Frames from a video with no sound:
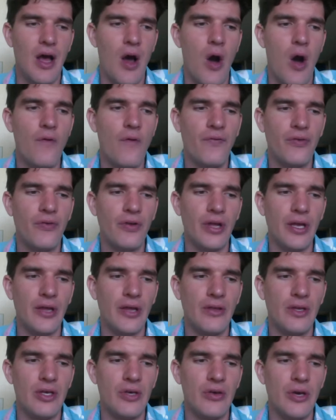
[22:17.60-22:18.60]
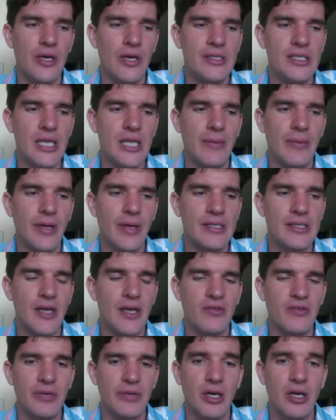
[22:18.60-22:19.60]
hopefully the NCAA stuff
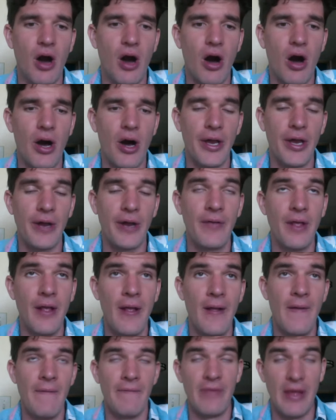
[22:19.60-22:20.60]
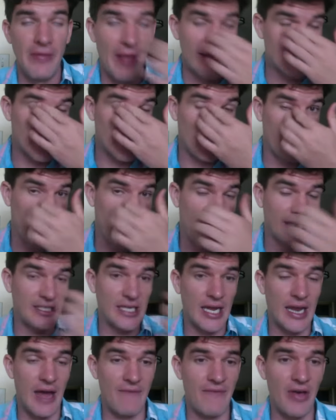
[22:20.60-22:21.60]
will be gone. And that's another thing
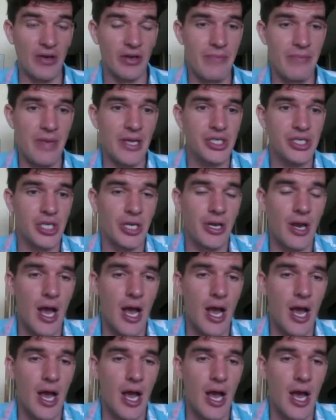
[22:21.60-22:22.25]
actually I, failed to mention.